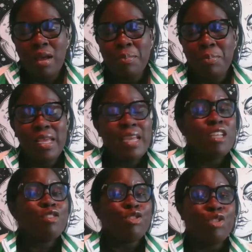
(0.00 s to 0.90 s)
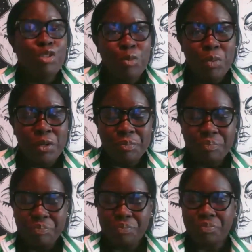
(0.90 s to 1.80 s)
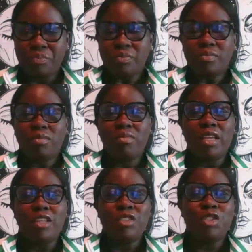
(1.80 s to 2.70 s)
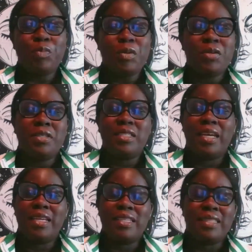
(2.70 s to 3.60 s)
planet Jupiter. Jupiter is like